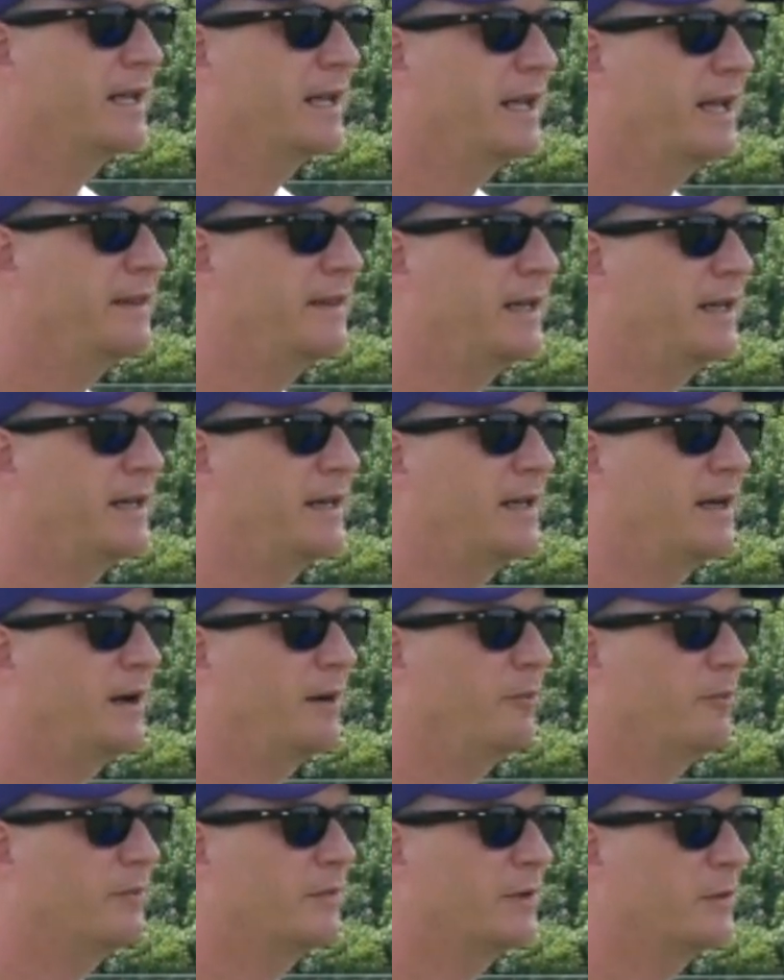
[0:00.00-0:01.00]
And
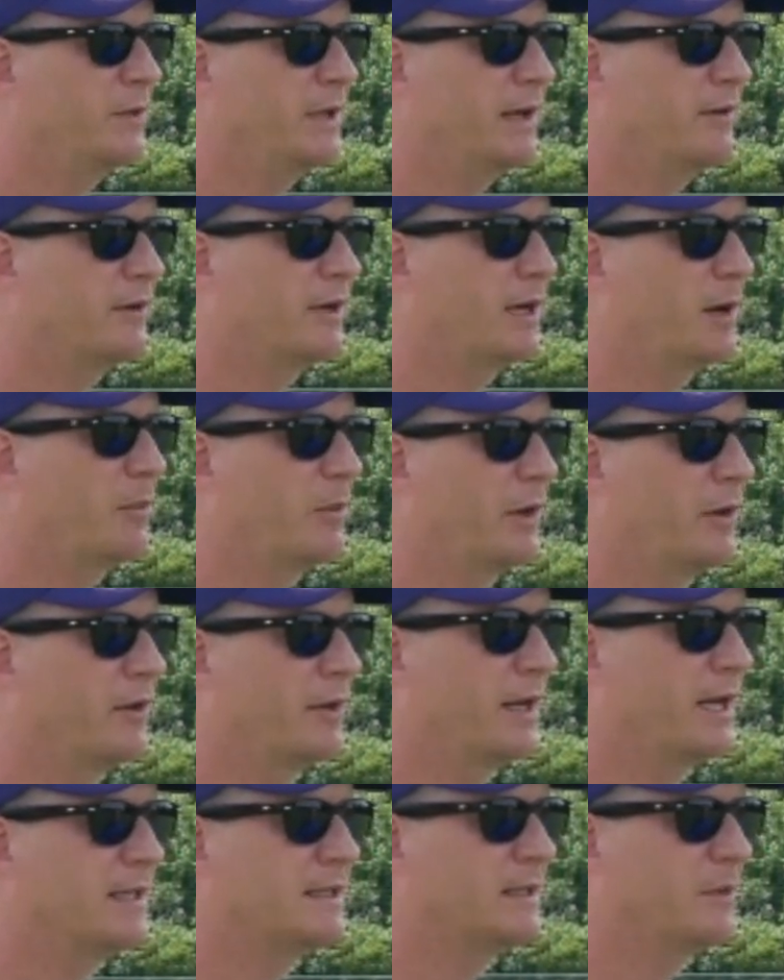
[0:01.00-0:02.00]
then we have a couple other
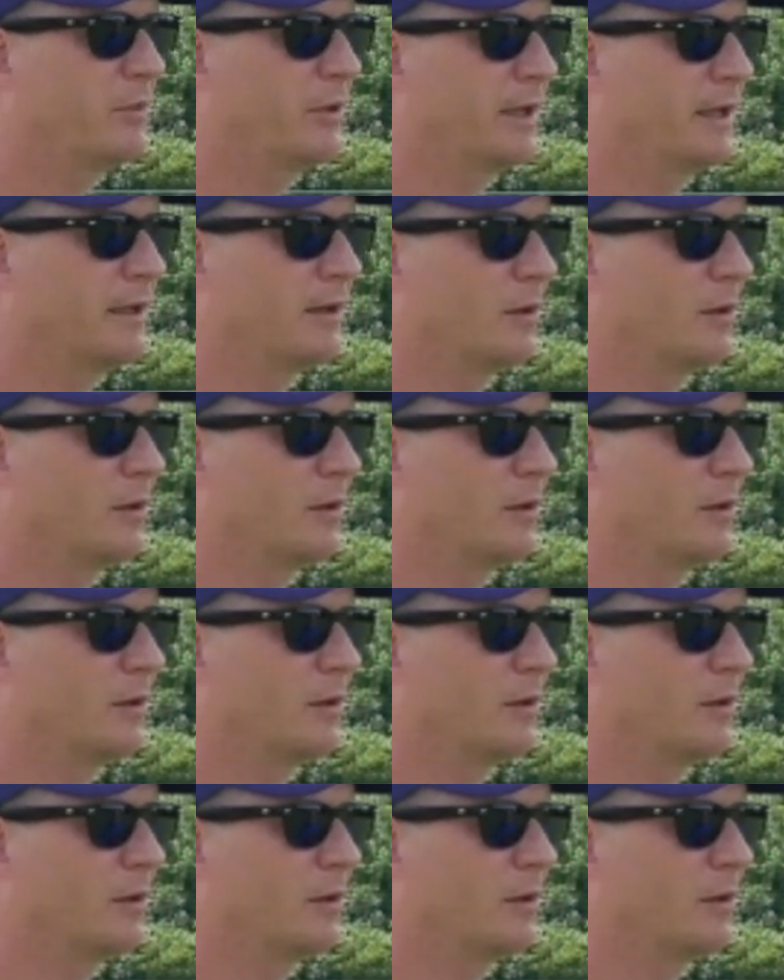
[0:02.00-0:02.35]
guys that played